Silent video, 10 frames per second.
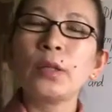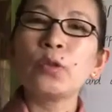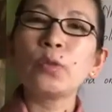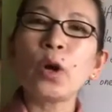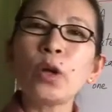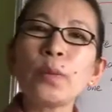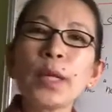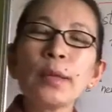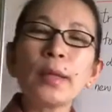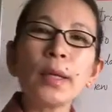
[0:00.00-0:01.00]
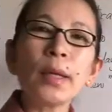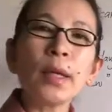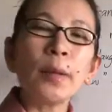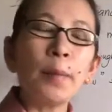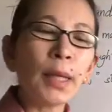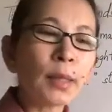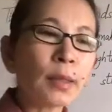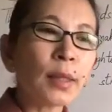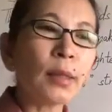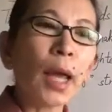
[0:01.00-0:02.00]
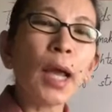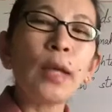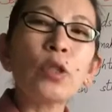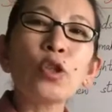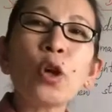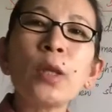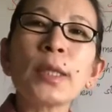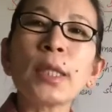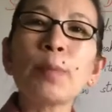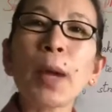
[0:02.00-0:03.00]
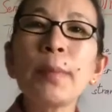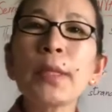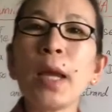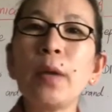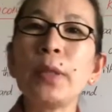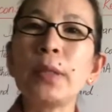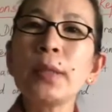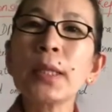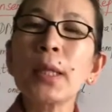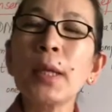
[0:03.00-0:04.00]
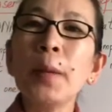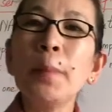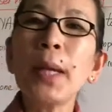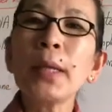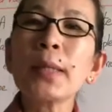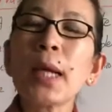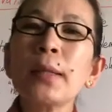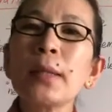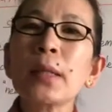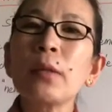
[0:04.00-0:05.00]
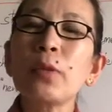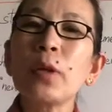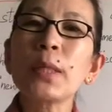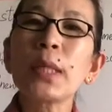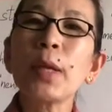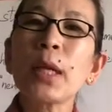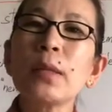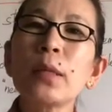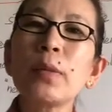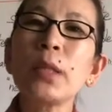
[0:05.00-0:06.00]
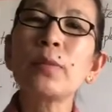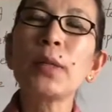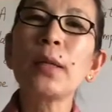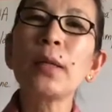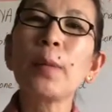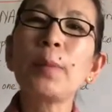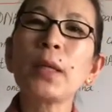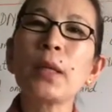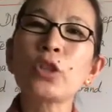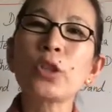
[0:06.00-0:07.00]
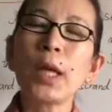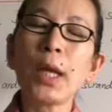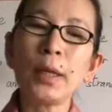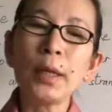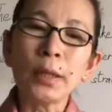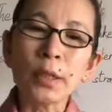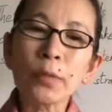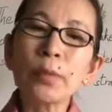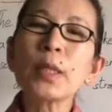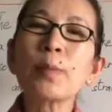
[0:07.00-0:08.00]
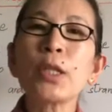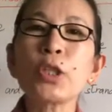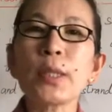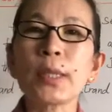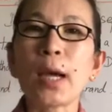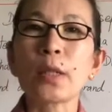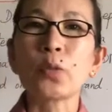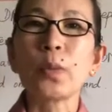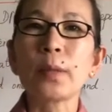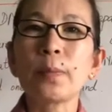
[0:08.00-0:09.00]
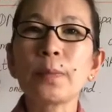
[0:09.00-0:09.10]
Following the Meselson and Stahl's experimental evidence, many scientists confirm semi-conservative DNA replication in different species as well.